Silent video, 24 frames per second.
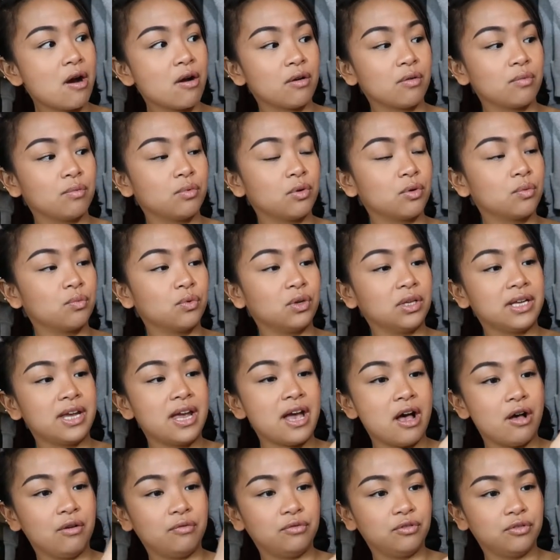were really
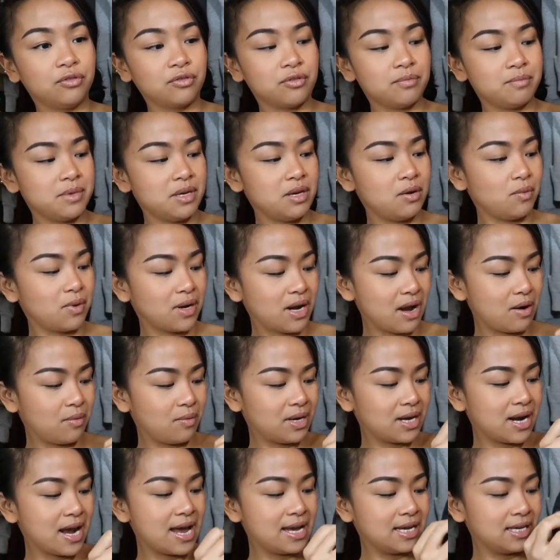helpful for me when I
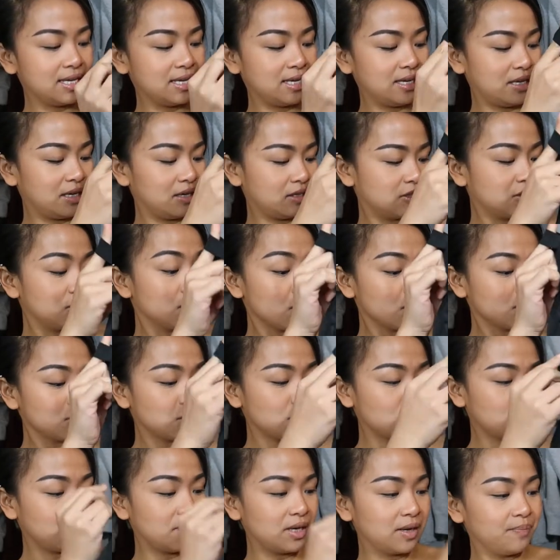went hiking
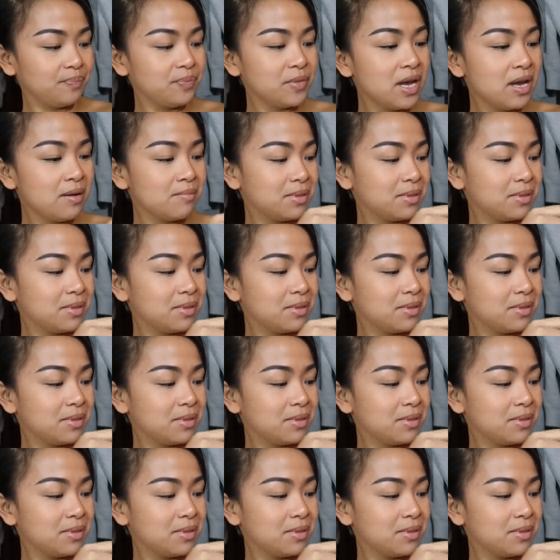snowshoeing,